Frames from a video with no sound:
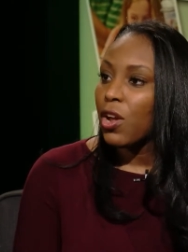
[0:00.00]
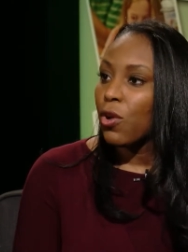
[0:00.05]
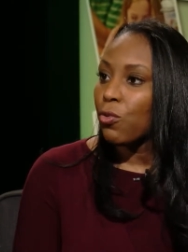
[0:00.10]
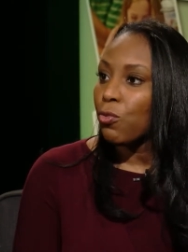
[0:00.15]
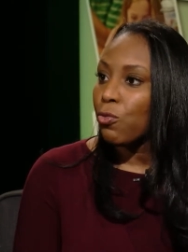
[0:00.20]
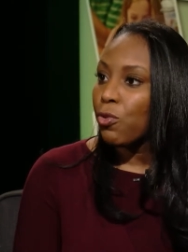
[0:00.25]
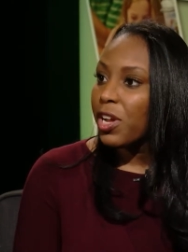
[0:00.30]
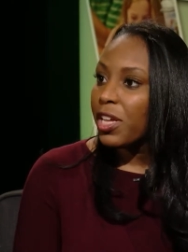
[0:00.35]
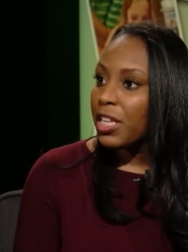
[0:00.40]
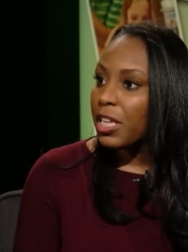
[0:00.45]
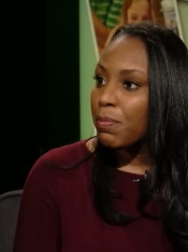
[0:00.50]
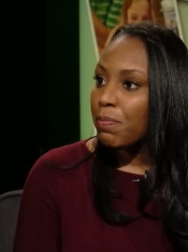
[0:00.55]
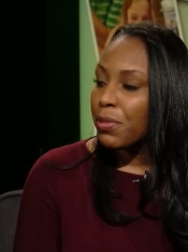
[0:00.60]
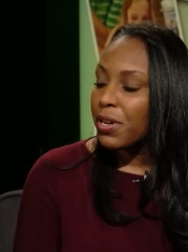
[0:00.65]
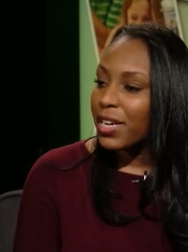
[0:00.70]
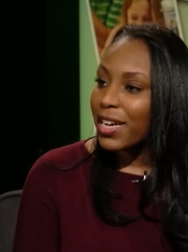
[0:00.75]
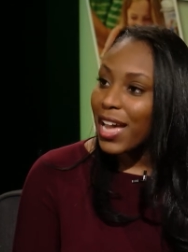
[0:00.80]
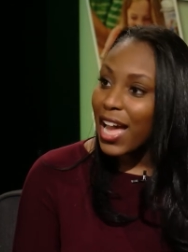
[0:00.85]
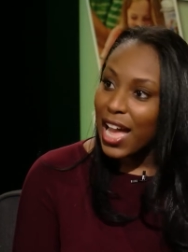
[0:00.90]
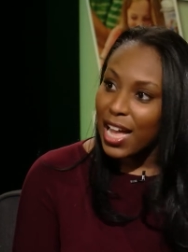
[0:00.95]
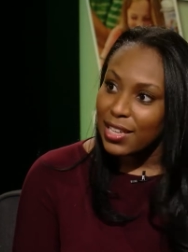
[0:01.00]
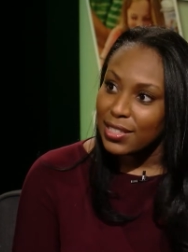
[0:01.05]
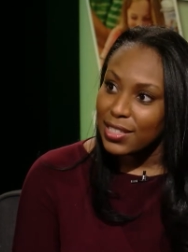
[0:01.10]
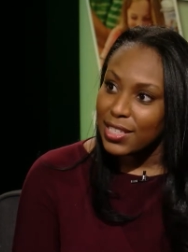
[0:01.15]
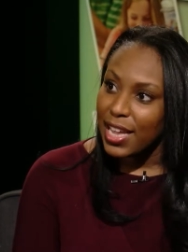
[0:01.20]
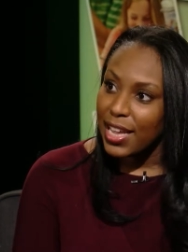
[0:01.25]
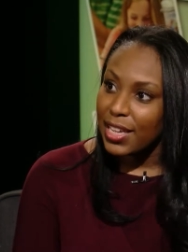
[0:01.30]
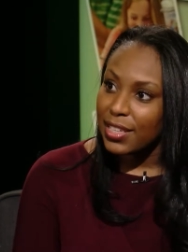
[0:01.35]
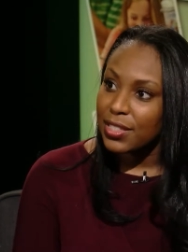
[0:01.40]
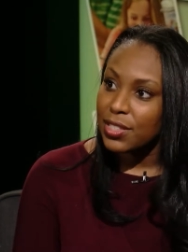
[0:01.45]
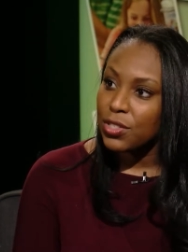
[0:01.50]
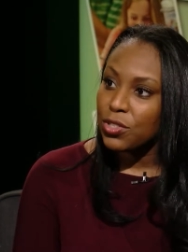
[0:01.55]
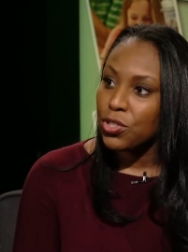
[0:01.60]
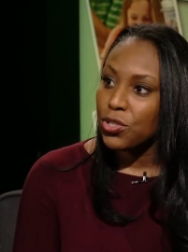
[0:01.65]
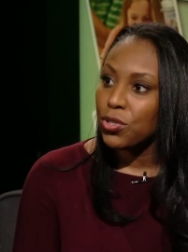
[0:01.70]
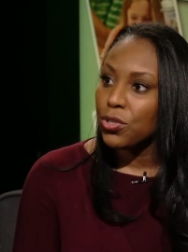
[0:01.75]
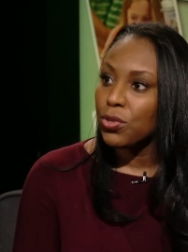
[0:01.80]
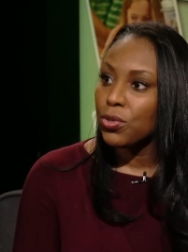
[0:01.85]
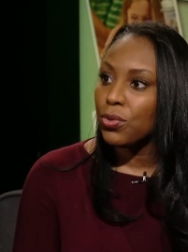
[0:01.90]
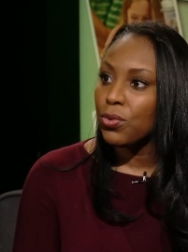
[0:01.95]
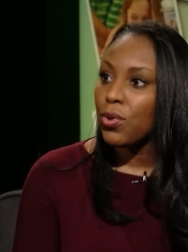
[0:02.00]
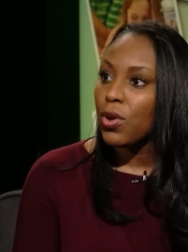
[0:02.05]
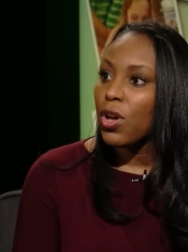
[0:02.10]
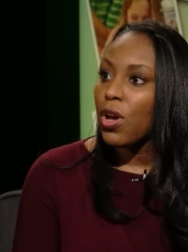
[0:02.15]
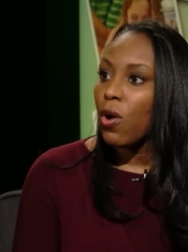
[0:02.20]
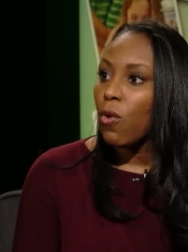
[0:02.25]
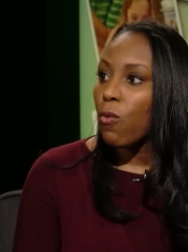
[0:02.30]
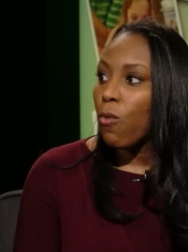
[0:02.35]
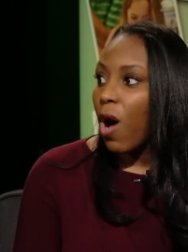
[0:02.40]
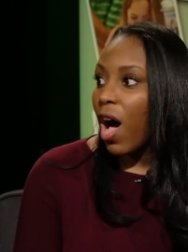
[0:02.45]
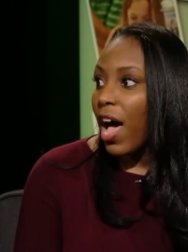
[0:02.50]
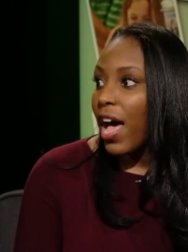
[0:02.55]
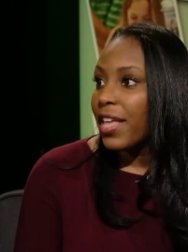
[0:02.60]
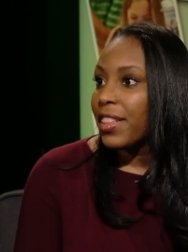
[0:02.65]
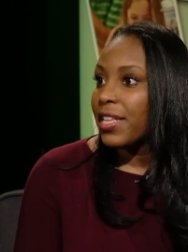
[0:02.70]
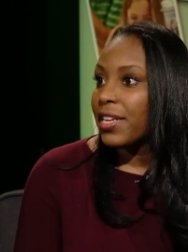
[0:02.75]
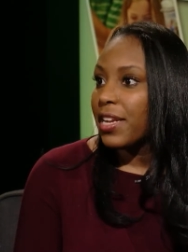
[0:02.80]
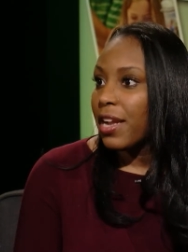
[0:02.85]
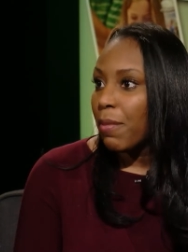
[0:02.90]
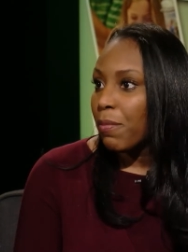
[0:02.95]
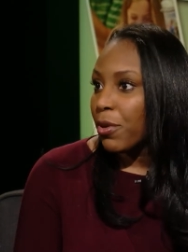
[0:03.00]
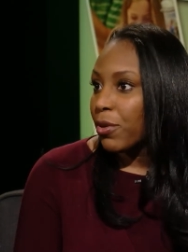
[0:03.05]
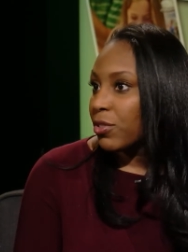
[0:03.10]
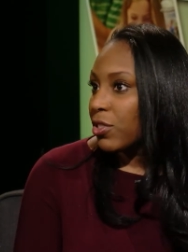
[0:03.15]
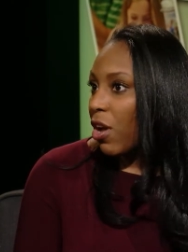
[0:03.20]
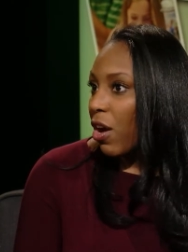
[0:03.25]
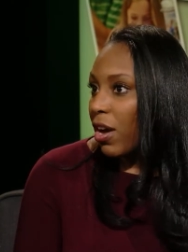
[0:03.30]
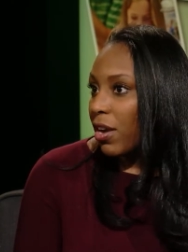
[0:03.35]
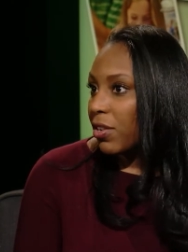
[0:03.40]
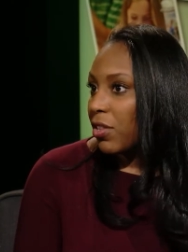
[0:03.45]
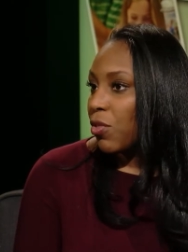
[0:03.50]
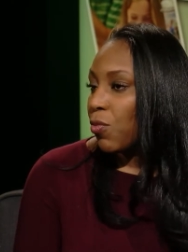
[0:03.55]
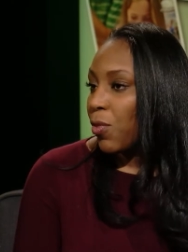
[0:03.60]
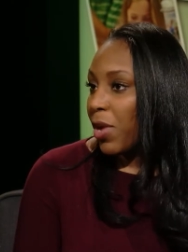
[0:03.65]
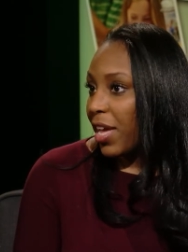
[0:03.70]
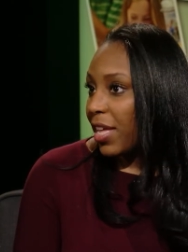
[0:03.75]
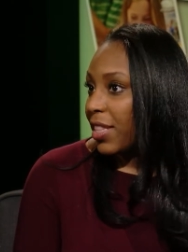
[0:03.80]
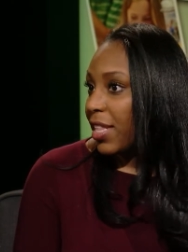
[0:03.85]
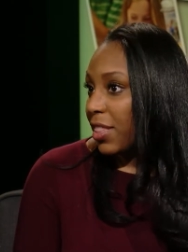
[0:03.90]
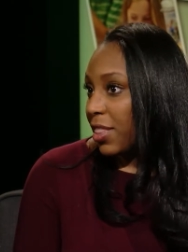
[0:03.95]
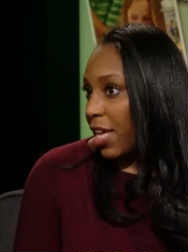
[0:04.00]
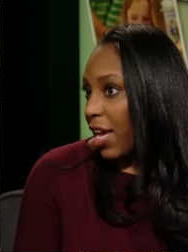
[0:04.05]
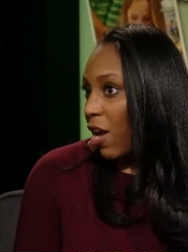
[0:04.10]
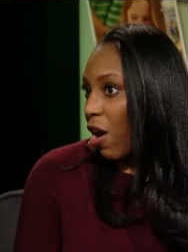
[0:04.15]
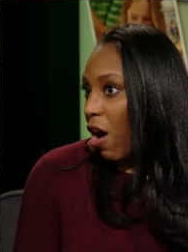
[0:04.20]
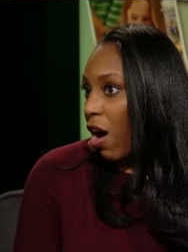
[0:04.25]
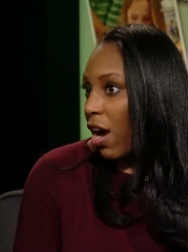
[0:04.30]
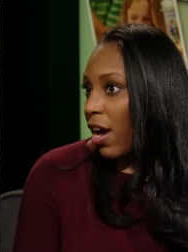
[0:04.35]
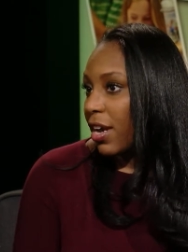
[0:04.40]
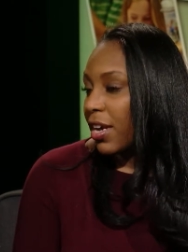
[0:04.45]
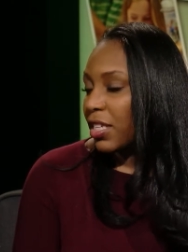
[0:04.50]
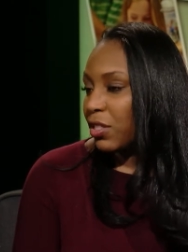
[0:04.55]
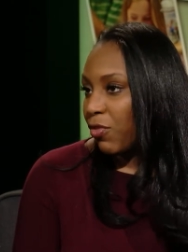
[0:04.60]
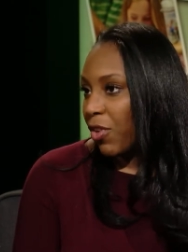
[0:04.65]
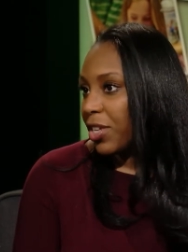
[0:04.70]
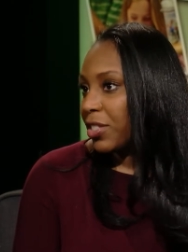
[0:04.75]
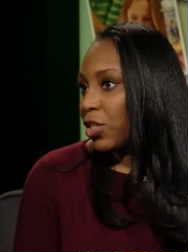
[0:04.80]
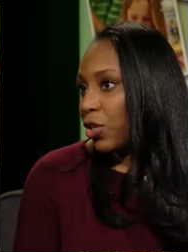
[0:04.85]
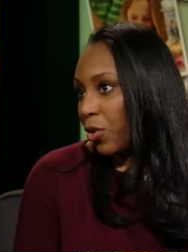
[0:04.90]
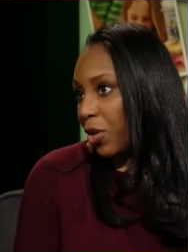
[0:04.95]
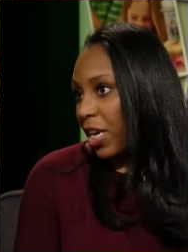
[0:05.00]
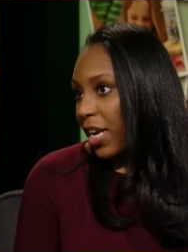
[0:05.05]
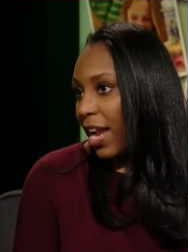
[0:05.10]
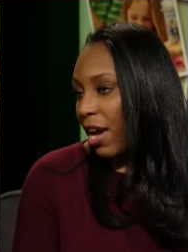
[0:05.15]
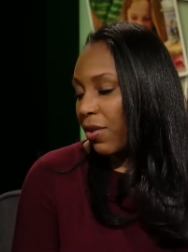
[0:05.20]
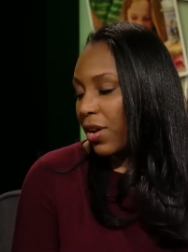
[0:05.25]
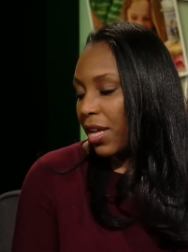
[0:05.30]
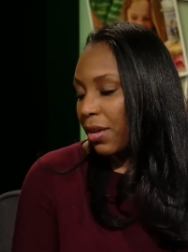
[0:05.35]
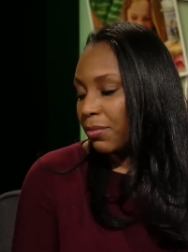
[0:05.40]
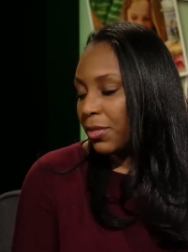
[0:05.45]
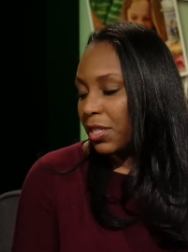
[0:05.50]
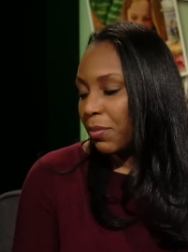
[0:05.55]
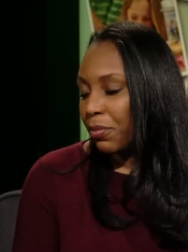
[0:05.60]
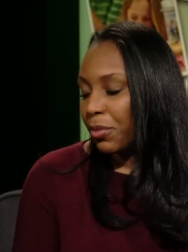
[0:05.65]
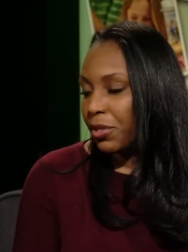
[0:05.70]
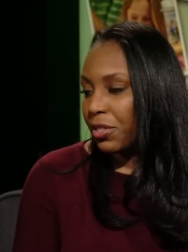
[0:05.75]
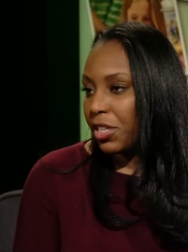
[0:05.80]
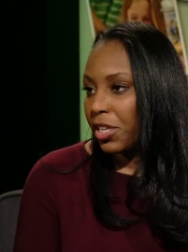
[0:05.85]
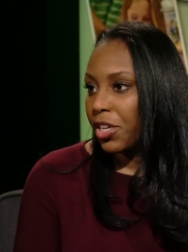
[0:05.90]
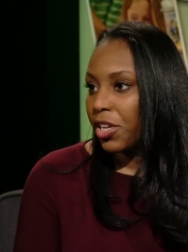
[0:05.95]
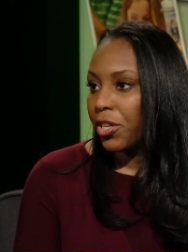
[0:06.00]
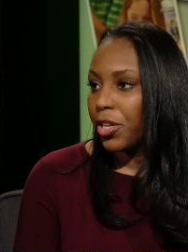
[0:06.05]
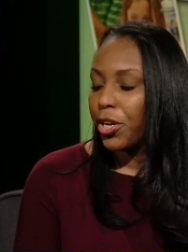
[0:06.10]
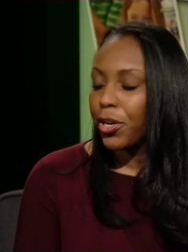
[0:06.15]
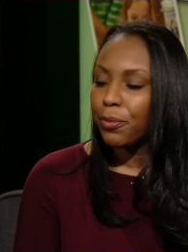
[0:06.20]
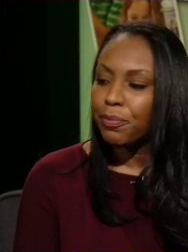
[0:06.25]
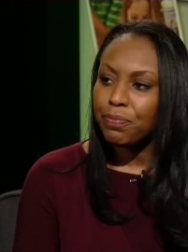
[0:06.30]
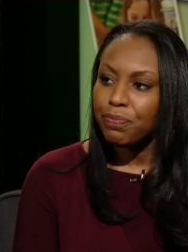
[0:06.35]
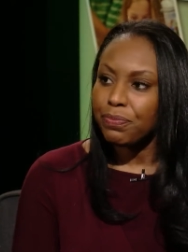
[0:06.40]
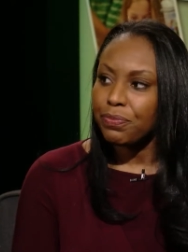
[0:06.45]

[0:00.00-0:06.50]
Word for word: really put context to why the numbers are to the way that they are, as far as learning outcomes in particular.